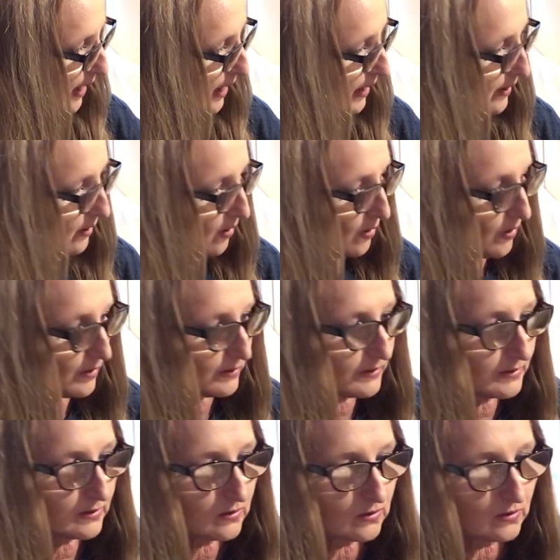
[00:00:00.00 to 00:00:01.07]
add our
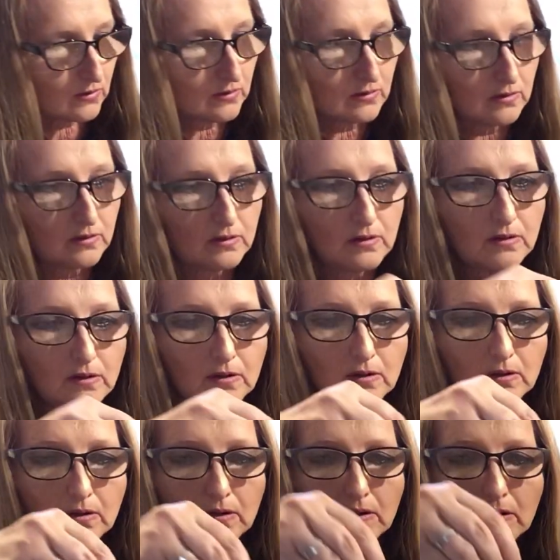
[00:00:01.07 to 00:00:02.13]
little,
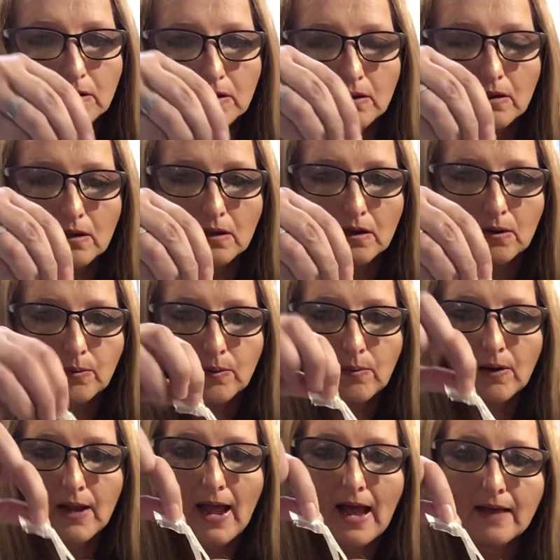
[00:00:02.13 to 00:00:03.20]
we
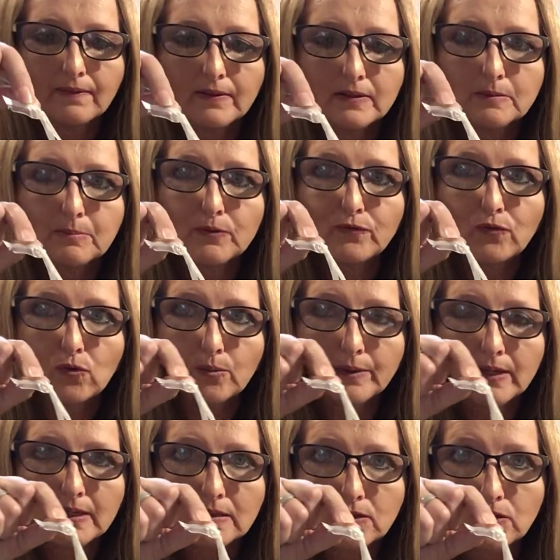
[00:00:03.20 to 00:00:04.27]
want to add this before we
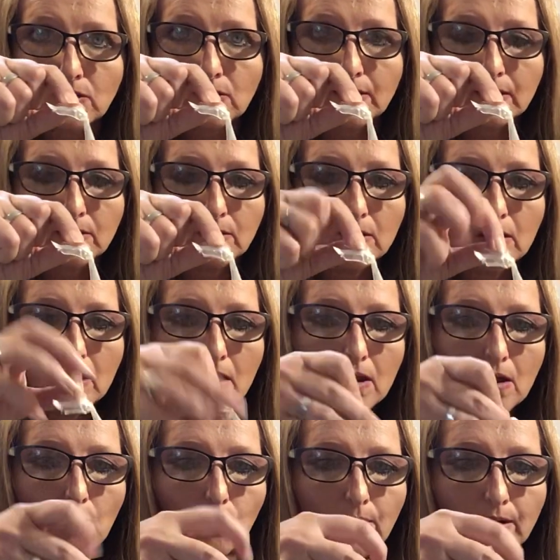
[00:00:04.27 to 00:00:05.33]
get started.
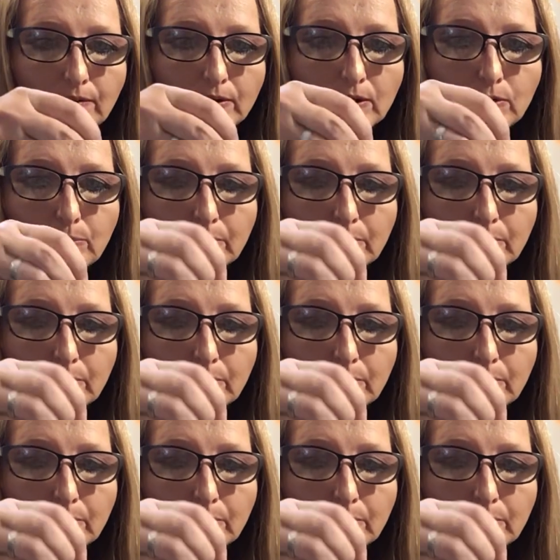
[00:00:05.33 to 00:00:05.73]
Whatever you